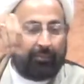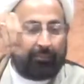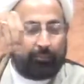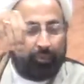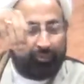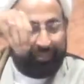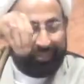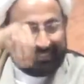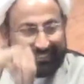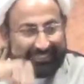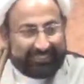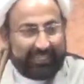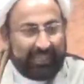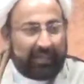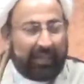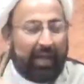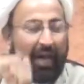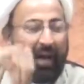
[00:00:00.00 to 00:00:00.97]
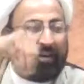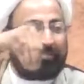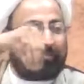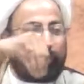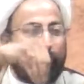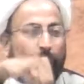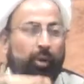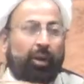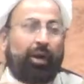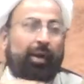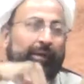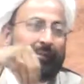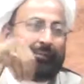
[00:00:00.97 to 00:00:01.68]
Mufassir of Quran.